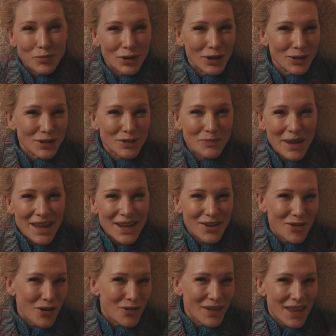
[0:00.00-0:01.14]
put a little
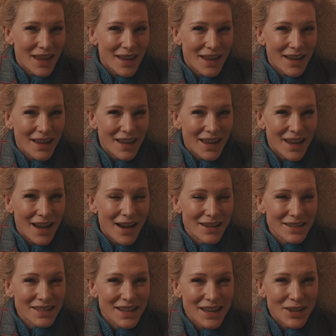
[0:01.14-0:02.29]
speaker over there
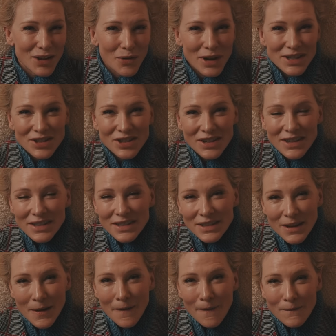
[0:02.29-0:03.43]
asking the questions,
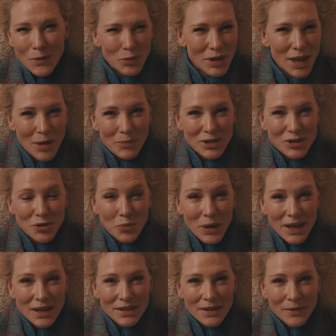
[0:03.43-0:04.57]
or would that be too weird?